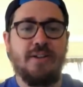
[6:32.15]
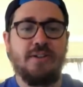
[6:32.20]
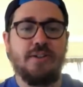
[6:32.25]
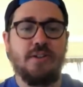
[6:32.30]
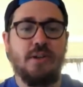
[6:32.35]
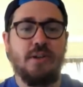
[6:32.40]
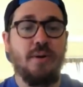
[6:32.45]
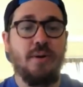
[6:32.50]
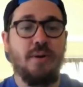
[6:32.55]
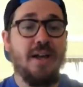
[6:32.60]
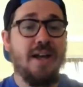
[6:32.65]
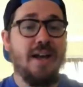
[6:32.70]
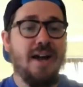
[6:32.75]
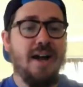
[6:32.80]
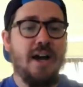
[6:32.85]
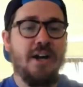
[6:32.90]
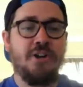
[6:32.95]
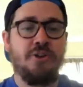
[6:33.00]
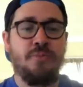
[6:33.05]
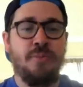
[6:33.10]
So
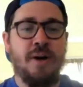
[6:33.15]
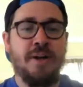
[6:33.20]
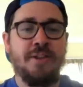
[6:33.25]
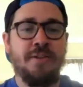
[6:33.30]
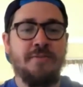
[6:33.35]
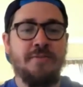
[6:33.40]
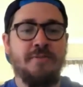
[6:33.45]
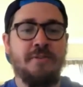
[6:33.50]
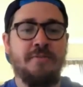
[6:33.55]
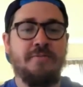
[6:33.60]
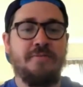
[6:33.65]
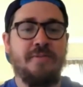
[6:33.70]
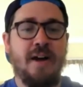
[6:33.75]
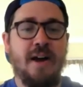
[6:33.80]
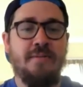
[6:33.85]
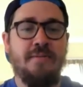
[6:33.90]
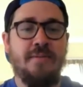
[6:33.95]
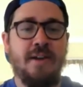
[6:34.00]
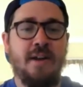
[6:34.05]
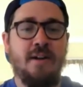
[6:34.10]
I don't mind the front five
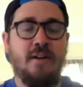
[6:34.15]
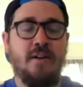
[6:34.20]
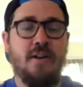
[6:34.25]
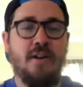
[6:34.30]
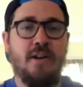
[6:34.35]
there.